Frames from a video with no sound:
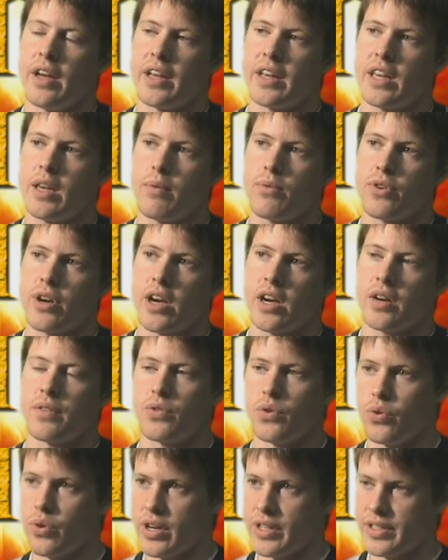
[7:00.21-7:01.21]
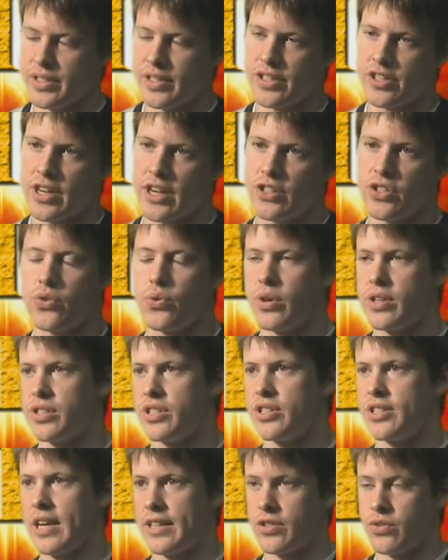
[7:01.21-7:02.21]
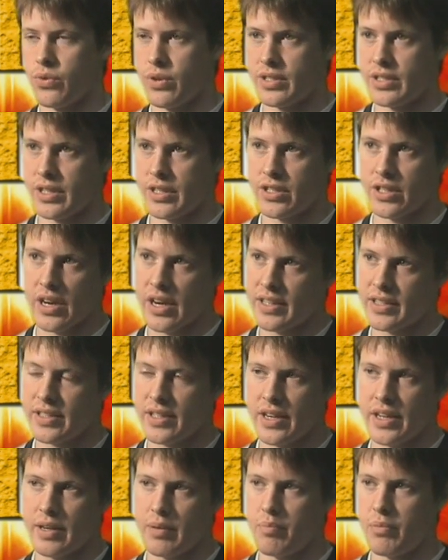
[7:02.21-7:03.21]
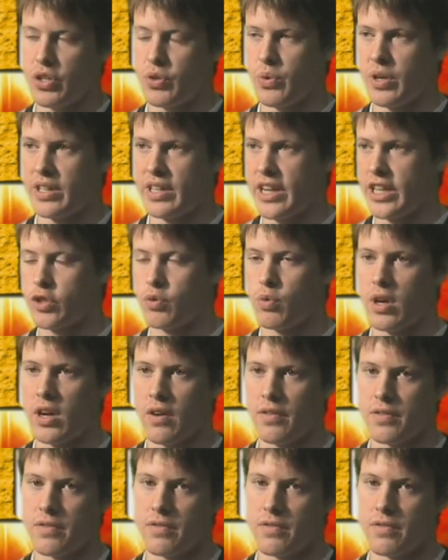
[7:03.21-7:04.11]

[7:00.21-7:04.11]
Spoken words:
keep track of who has these shots, who has these shots, and who has these shots, and between 12 to